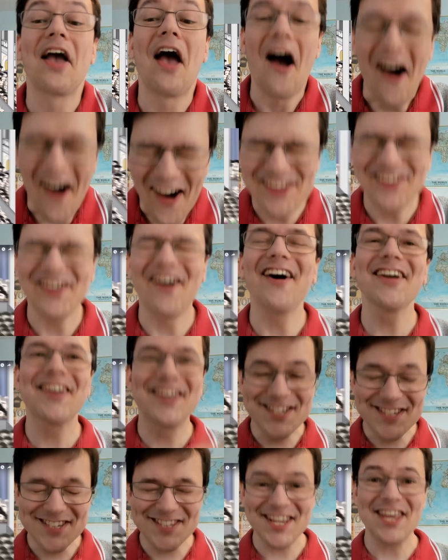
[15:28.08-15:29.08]
I can
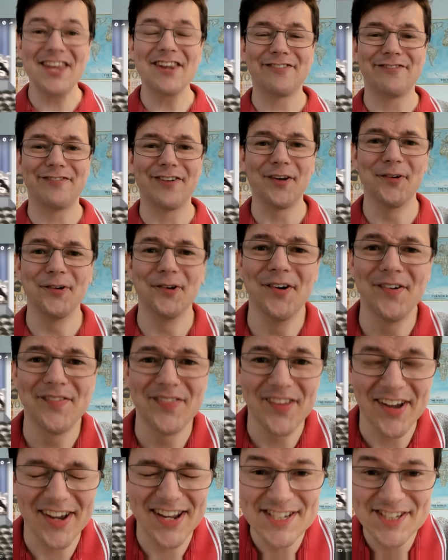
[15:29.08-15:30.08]
see the flaw.
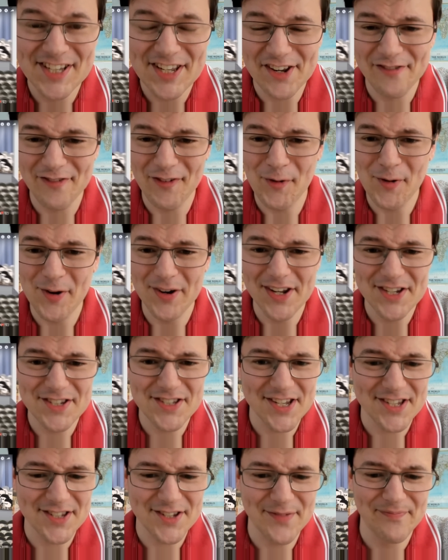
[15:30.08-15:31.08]
I can see the flaw in this
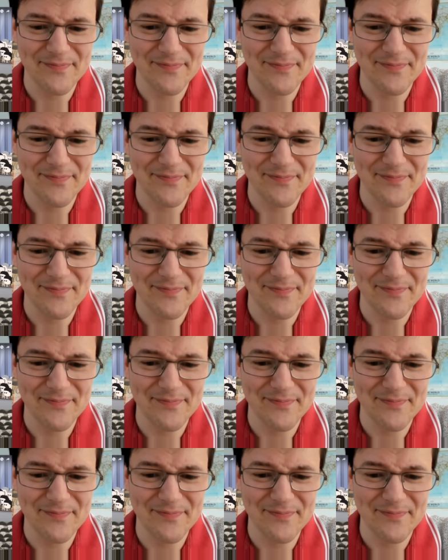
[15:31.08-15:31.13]
system.